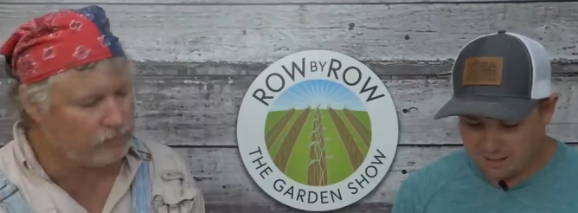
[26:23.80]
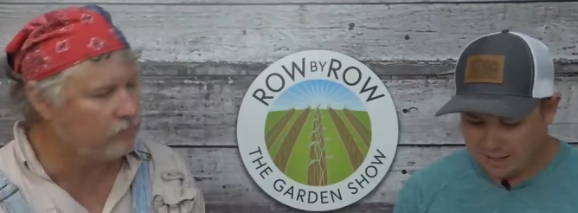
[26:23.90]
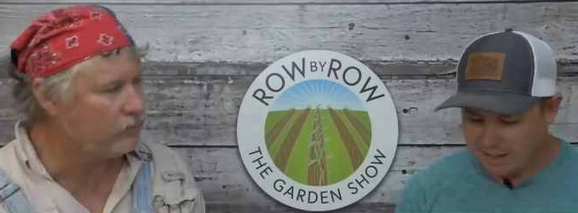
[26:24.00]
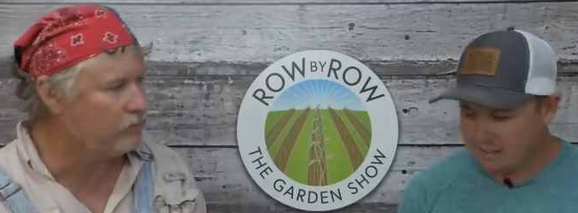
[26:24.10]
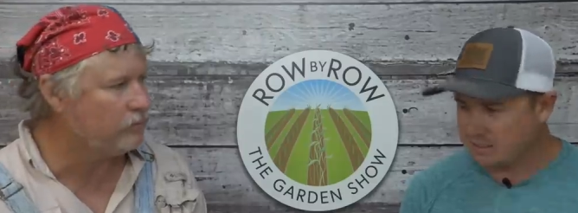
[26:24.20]
Speaker 1: the
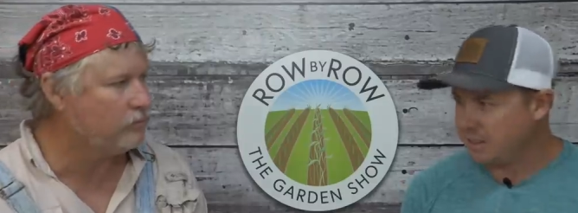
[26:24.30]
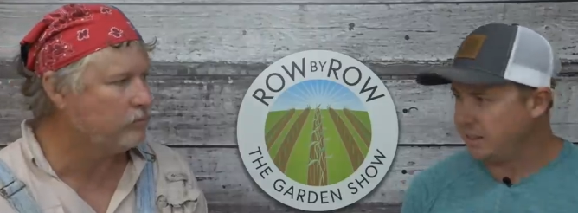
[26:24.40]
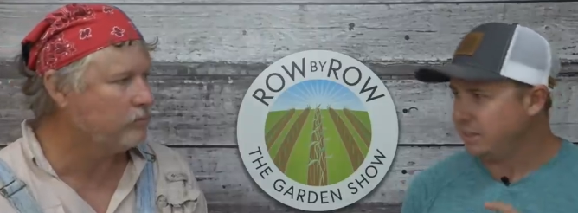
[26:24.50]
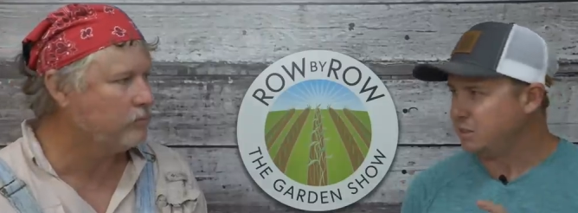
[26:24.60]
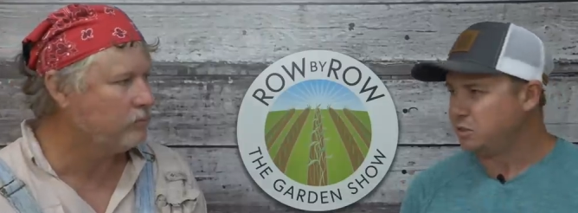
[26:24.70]
last
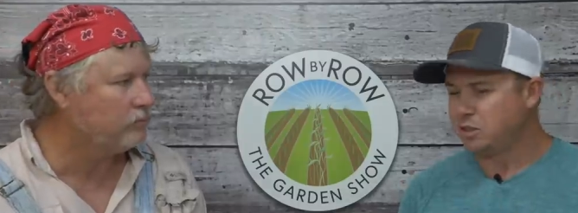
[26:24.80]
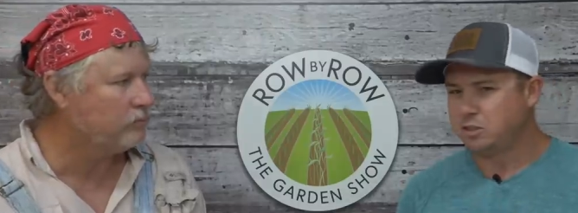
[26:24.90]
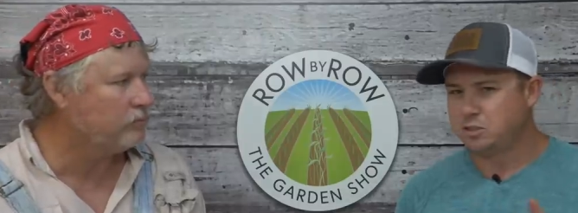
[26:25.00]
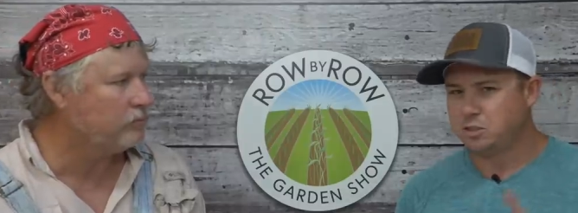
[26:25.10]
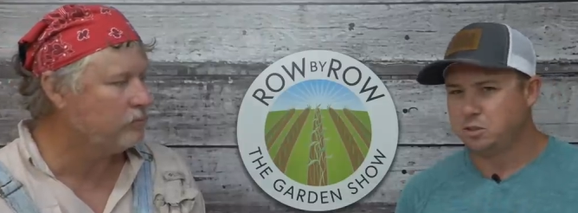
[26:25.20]
thing is
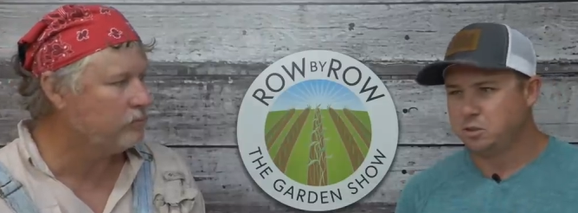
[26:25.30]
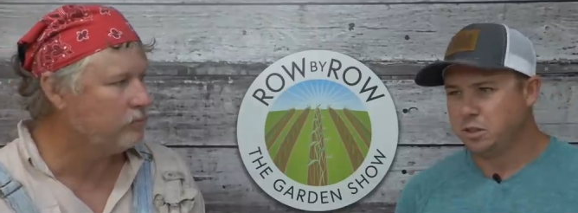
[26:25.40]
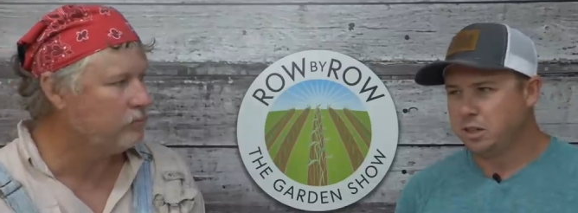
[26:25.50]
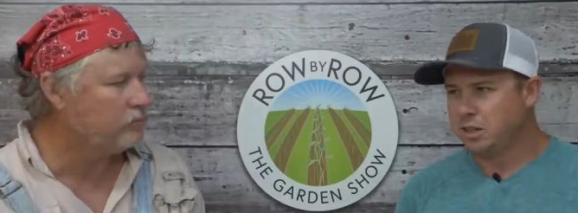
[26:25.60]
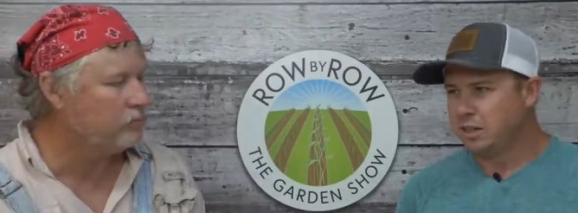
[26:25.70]
is to
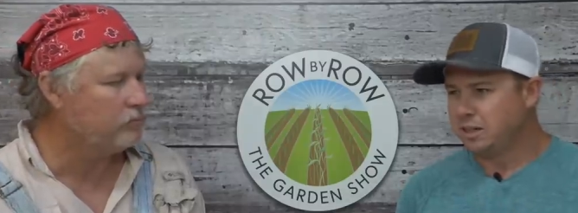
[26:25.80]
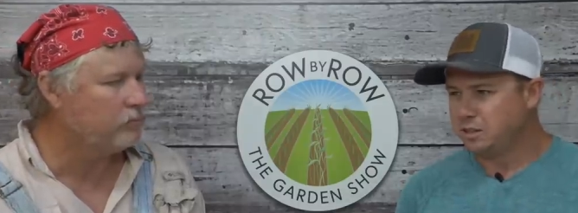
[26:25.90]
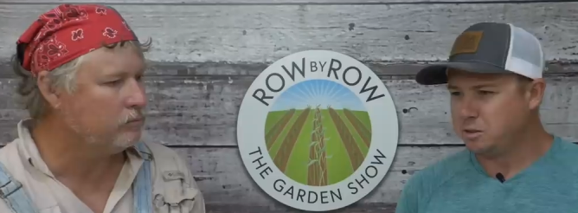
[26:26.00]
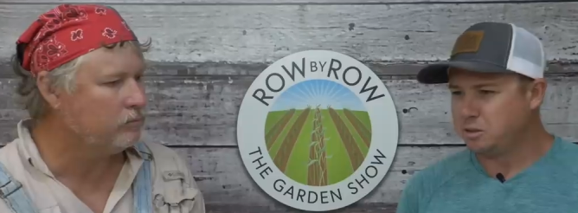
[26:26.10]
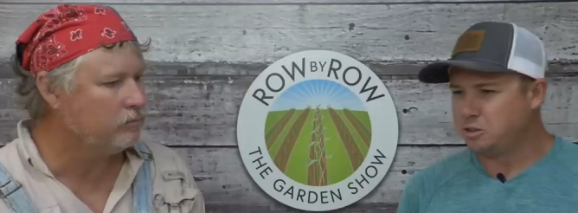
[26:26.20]

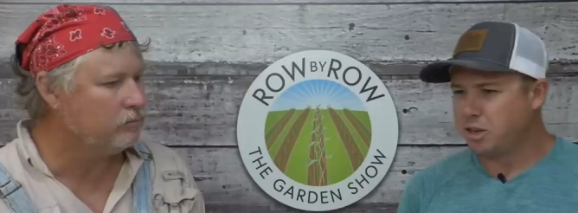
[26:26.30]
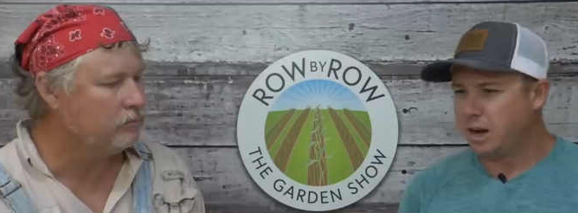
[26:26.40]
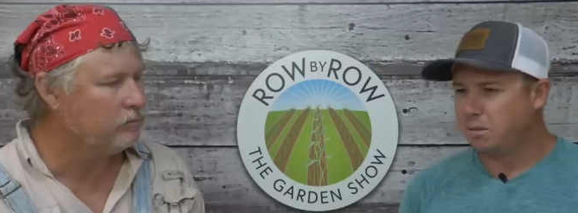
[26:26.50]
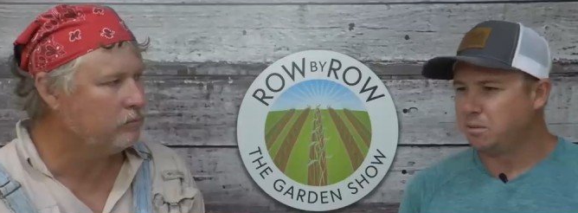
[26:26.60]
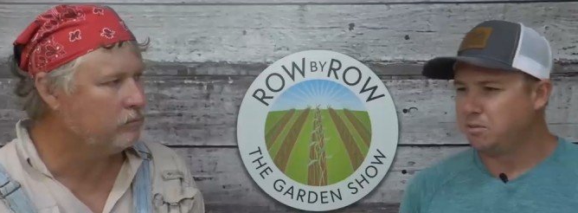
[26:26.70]

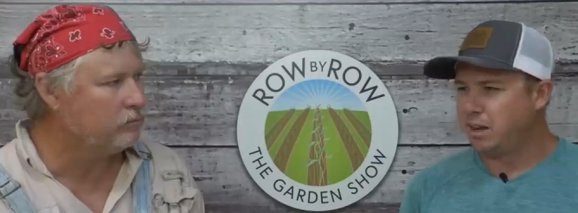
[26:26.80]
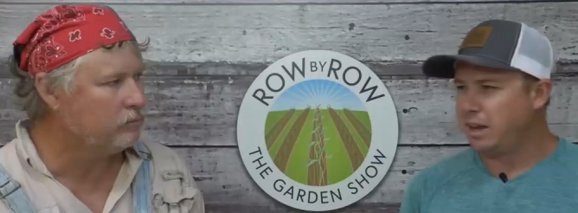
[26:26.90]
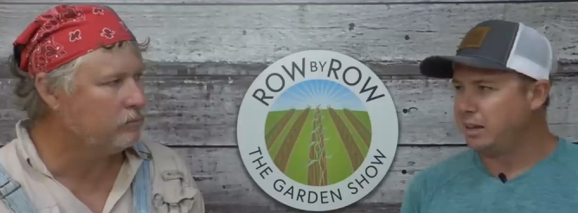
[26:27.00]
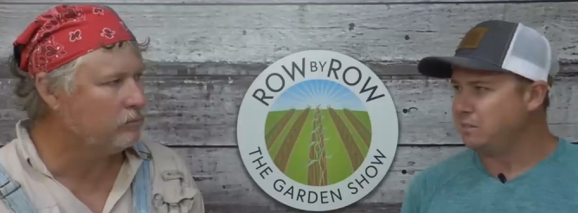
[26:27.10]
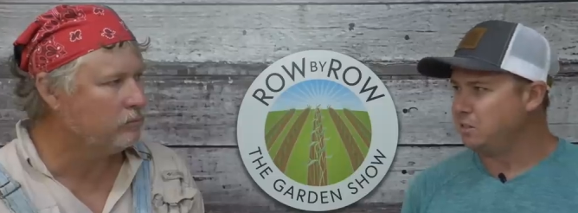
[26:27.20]
chop the
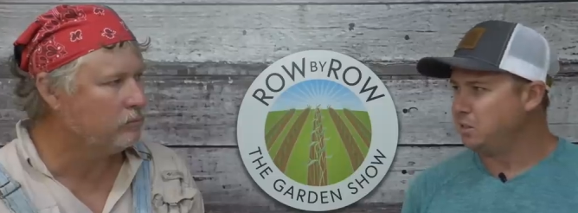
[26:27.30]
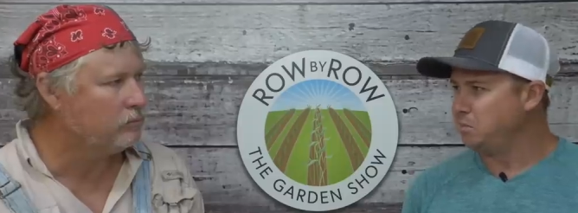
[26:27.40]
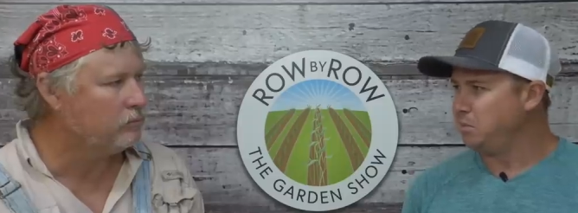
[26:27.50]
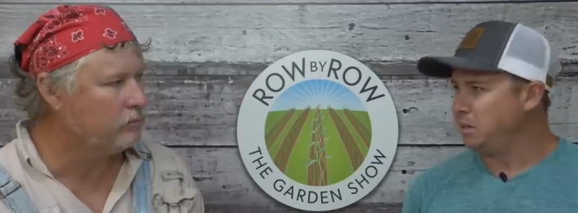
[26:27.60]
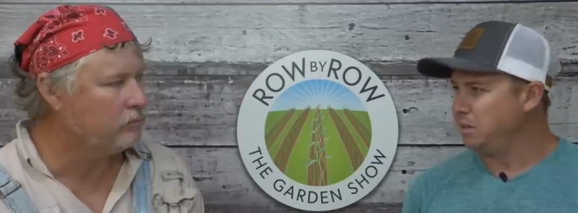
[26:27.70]
vines in the
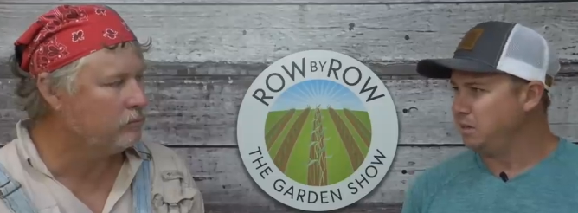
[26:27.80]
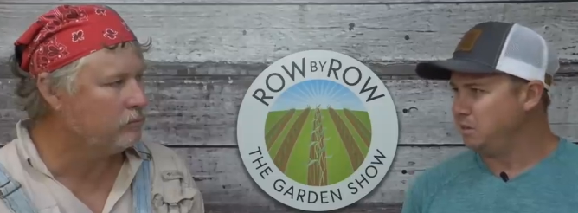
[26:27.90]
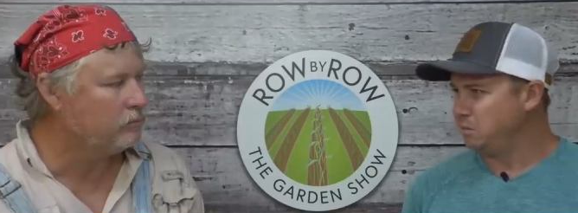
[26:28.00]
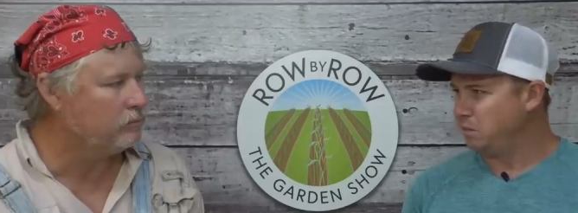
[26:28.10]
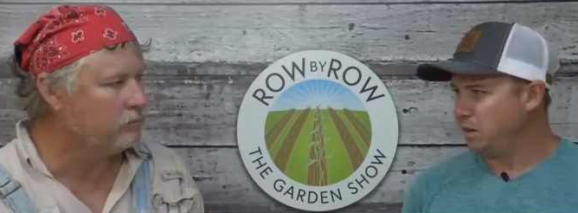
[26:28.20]
middle of
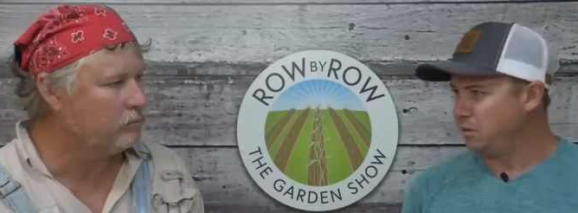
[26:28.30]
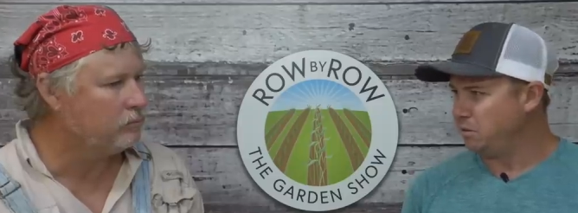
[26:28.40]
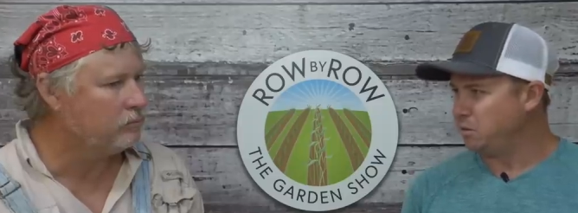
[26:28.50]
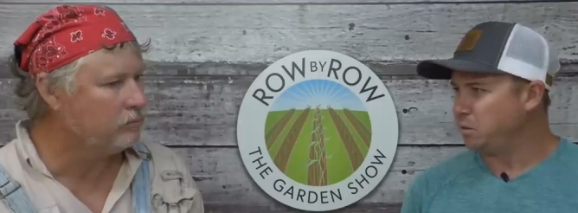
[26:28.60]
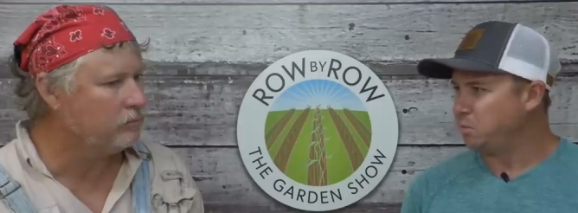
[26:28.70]
the row
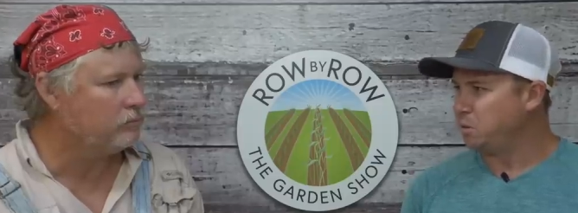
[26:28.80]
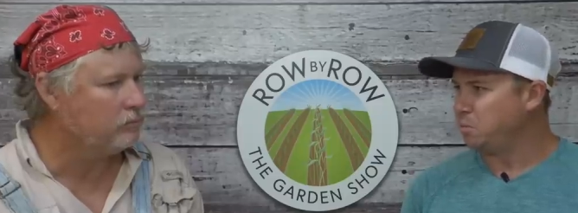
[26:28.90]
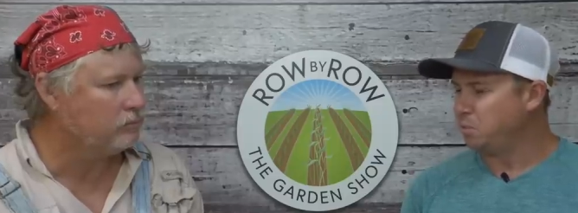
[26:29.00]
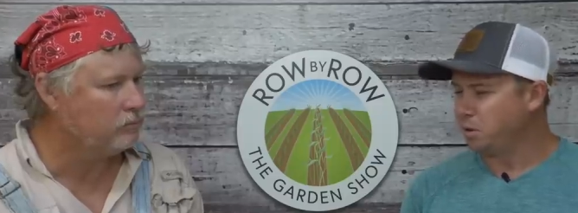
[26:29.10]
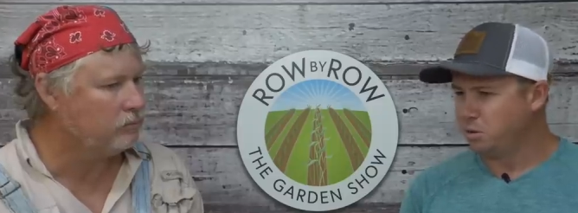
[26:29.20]
or to, to
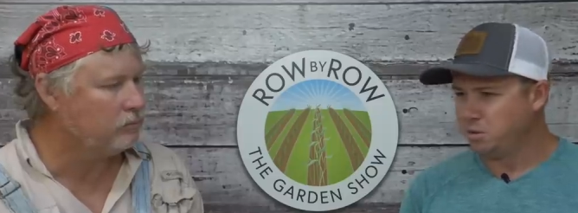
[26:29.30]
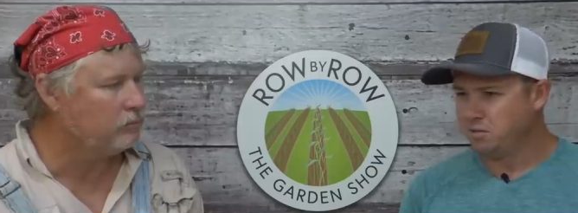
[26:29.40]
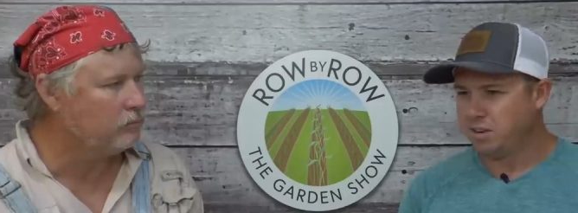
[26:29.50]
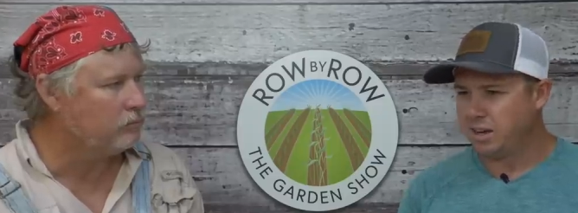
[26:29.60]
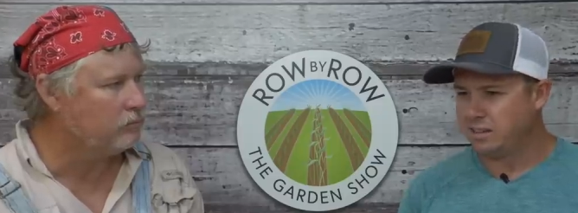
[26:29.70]
prune the
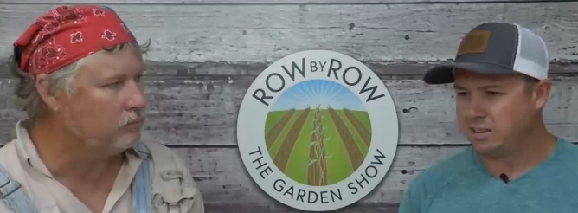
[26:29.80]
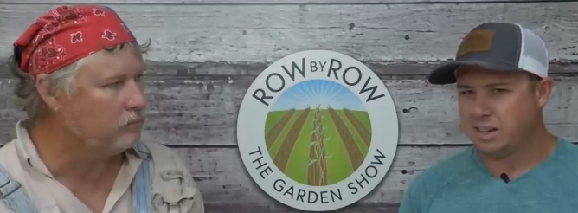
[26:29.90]
vines.